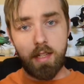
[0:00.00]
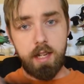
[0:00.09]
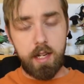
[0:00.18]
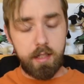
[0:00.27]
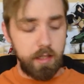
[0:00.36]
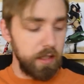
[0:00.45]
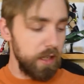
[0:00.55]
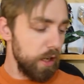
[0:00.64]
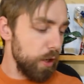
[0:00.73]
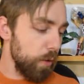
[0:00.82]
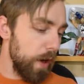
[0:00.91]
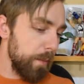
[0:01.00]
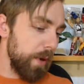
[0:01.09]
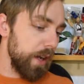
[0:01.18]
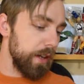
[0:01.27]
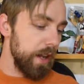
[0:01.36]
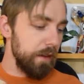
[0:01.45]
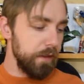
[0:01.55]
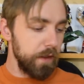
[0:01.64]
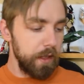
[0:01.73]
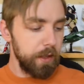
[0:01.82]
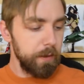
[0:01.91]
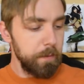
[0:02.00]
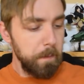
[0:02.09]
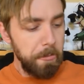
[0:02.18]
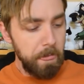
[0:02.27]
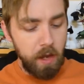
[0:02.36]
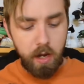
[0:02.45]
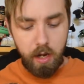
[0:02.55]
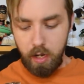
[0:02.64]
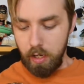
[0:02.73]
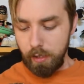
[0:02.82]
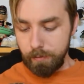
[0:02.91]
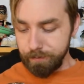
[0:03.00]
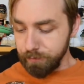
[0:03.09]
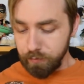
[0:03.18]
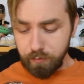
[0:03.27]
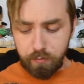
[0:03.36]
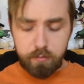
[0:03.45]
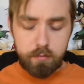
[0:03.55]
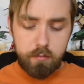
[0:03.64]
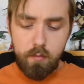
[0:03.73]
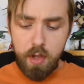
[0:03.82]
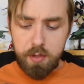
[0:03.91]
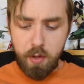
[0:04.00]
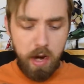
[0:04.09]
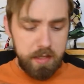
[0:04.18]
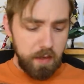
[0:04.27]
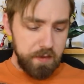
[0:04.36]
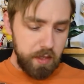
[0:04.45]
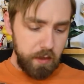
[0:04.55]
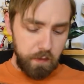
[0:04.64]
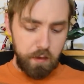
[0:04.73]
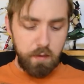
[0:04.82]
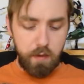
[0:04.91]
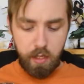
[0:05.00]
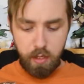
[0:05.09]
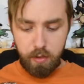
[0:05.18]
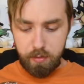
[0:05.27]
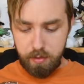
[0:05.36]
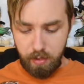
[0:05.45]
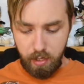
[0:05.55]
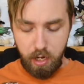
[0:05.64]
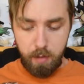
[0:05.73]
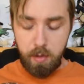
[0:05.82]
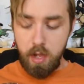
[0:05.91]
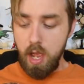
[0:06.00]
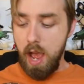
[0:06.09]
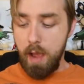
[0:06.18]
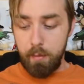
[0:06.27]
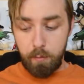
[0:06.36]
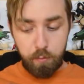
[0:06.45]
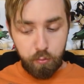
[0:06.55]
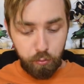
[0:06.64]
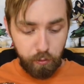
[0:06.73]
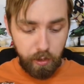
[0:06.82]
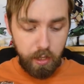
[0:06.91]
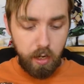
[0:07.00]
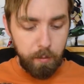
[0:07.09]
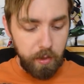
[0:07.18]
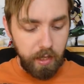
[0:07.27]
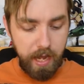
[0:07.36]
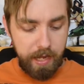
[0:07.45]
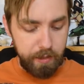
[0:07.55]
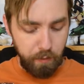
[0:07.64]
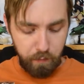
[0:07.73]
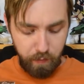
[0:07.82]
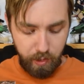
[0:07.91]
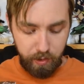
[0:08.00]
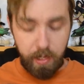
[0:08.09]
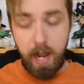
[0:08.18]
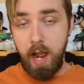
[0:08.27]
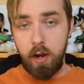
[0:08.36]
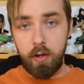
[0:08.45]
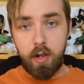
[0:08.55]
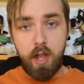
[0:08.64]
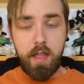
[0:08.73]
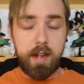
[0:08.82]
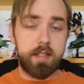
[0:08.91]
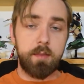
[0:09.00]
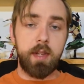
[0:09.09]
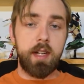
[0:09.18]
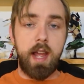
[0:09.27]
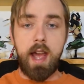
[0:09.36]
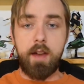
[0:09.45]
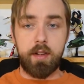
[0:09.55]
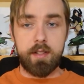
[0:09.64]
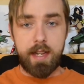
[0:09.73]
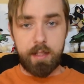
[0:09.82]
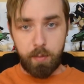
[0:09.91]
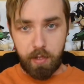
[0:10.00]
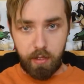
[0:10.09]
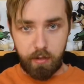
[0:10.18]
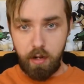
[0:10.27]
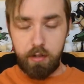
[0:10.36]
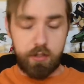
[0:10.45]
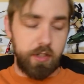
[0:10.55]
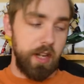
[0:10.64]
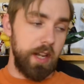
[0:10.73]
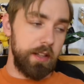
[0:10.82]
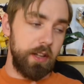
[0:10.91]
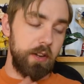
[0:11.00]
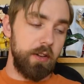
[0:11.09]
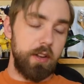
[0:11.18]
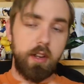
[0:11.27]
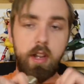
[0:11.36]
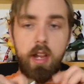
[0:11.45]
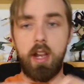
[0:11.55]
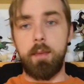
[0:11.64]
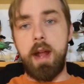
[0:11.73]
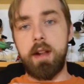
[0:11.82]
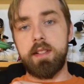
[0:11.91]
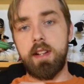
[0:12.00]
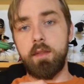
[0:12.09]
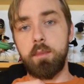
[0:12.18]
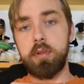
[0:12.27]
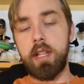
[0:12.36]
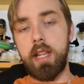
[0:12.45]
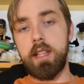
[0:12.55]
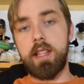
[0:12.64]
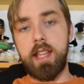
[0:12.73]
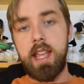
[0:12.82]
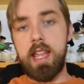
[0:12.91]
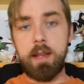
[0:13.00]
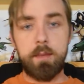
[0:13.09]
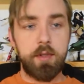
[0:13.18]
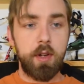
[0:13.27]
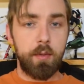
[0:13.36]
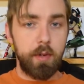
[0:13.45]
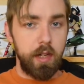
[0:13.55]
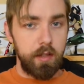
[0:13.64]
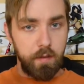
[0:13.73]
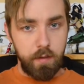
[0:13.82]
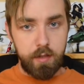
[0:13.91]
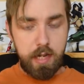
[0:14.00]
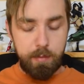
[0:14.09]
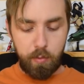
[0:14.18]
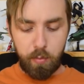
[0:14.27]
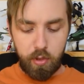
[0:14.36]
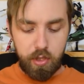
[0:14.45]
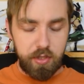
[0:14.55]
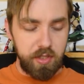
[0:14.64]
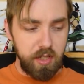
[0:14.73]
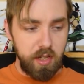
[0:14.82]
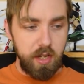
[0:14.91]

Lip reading: dandy grandpa knife here. So as I've said in a few videos, I'm a pretty darn big Halo fan. Now, that doesn't mean I have an encyclopedic knowledge on Halo. Outside of playing the games, reading the first couple books,